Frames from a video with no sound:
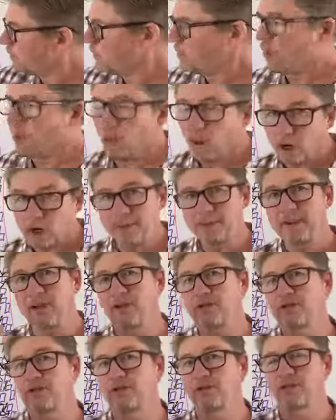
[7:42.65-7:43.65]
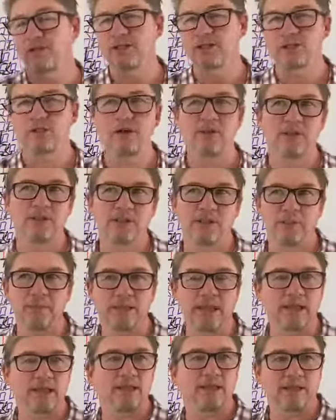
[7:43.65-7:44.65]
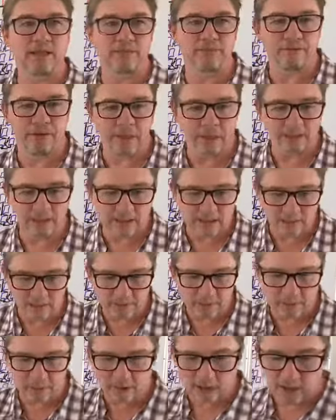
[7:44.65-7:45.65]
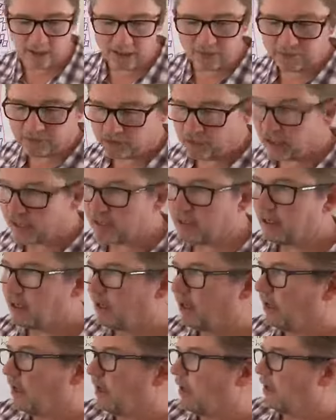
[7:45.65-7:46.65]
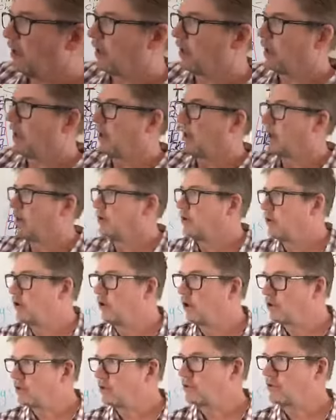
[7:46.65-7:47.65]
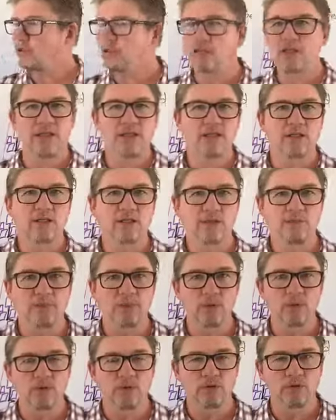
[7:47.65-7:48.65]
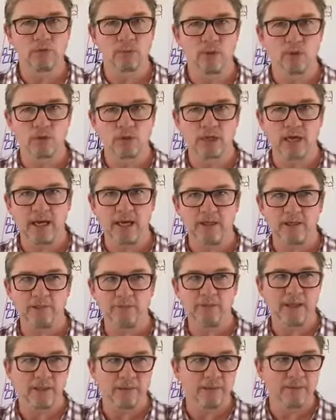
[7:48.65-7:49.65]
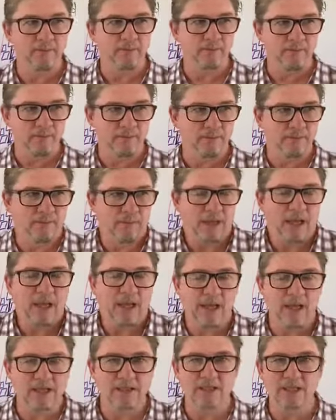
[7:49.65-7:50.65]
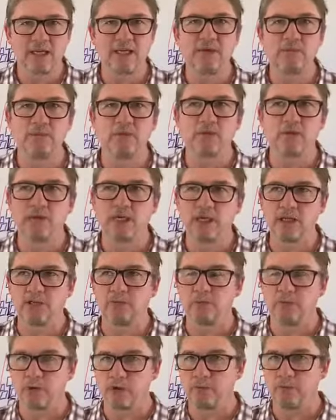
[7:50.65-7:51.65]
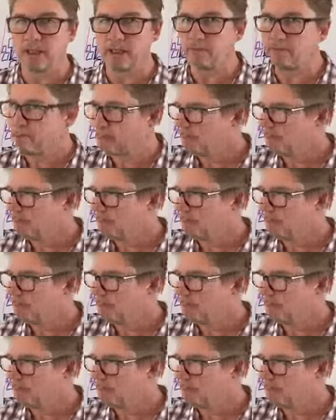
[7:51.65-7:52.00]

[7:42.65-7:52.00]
What I'm going to do this time is something a little different and something that I have seen not just get simple and small change, but has kids booming.